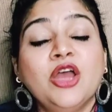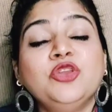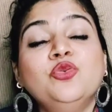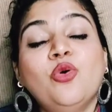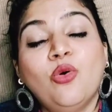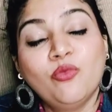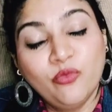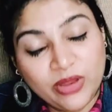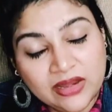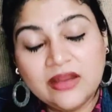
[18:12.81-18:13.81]
You
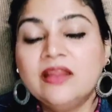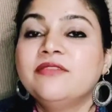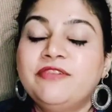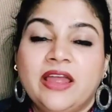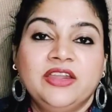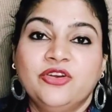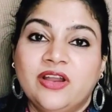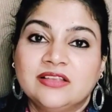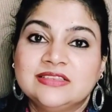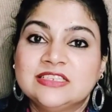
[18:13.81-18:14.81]
will find your
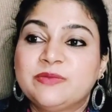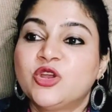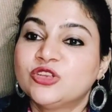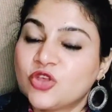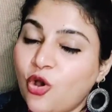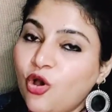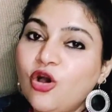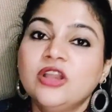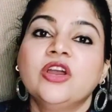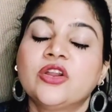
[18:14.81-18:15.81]
answers because
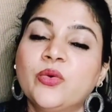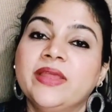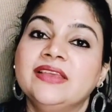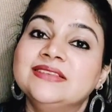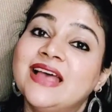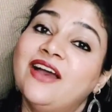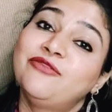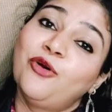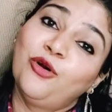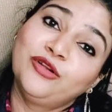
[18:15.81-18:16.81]
all your queries
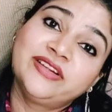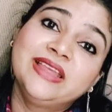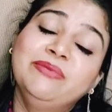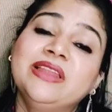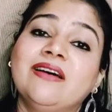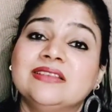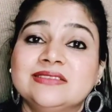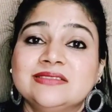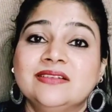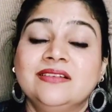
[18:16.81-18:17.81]
have already been
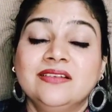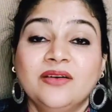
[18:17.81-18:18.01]
answered.